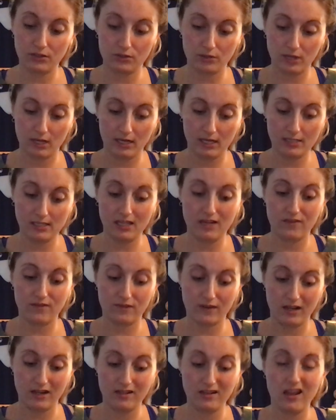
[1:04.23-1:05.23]
trays in
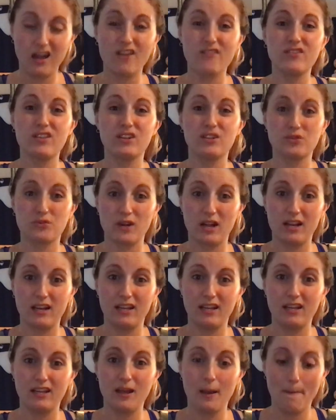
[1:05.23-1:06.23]
front of the
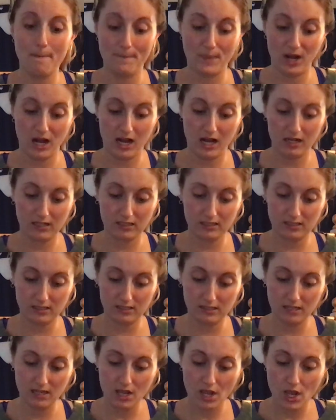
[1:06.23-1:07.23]
dreaded box.